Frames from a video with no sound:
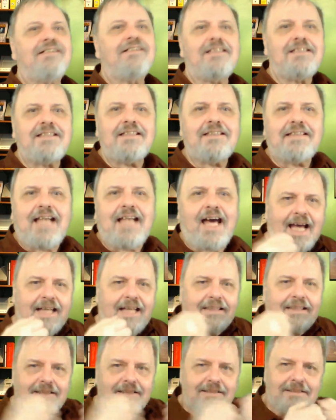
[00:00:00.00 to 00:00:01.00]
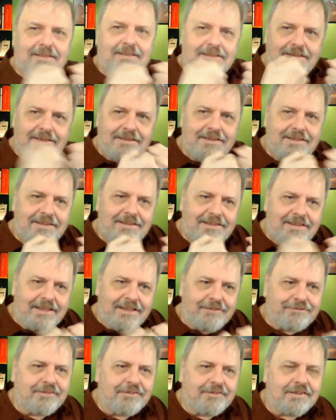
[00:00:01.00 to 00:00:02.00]
there isn't that
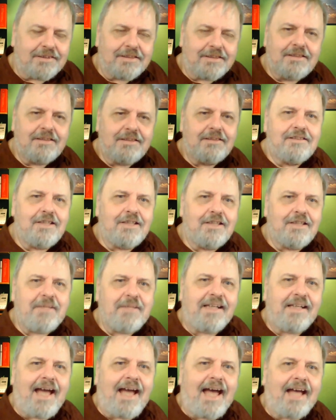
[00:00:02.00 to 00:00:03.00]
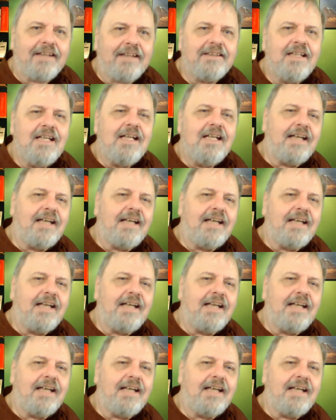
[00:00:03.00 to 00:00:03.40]
difference to be had.